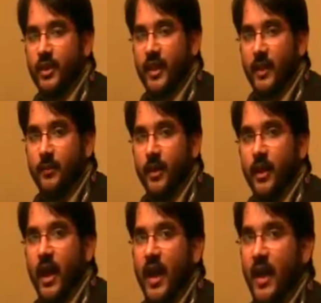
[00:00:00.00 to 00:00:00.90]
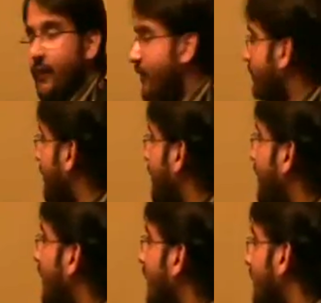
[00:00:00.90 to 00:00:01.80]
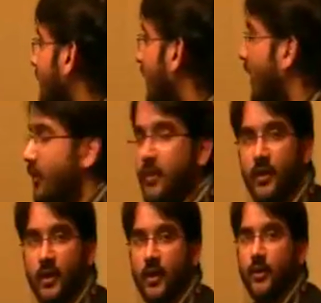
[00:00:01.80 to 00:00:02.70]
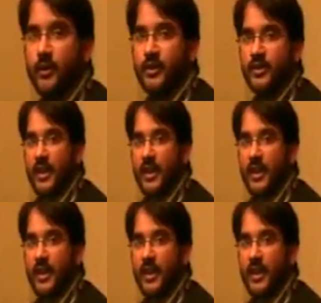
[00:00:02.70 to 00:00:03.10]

Mozilla. I have with me Arun, who is